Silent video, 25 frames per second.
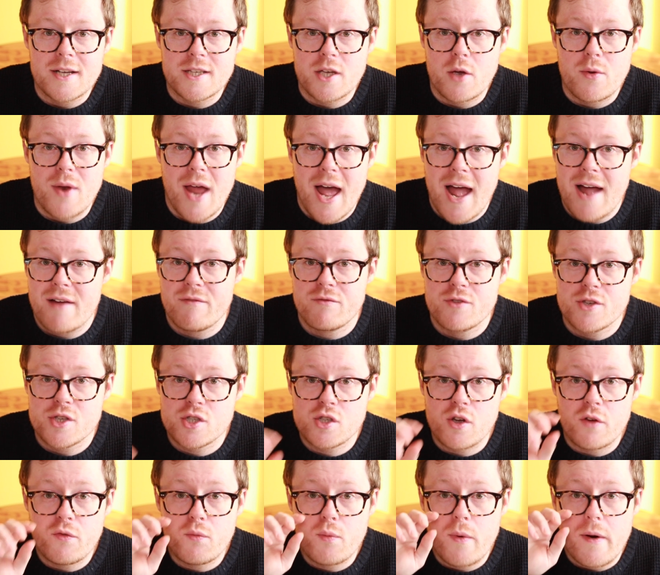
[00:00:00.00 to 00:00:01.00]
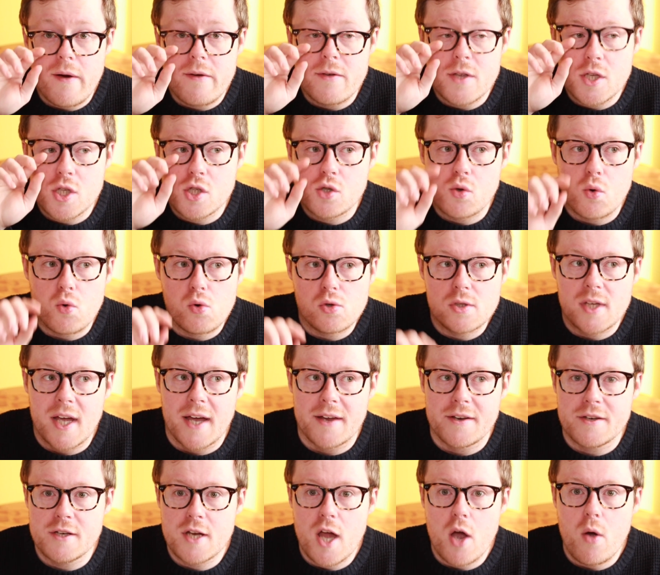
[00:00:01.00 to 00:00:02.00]
I don't have the software installed. I
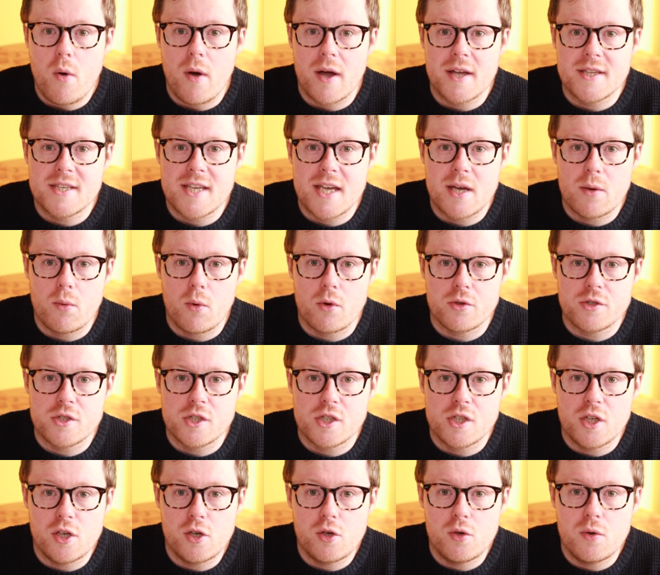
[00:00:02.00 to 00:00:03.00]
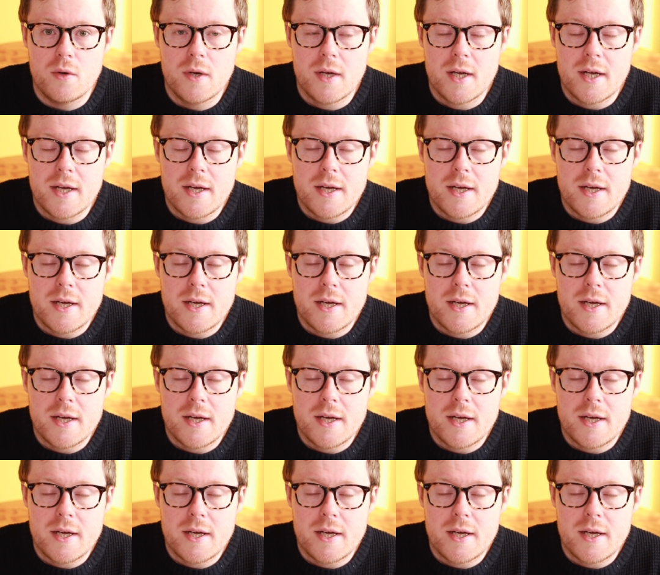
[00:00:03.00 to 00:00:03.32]
had no idea what to do.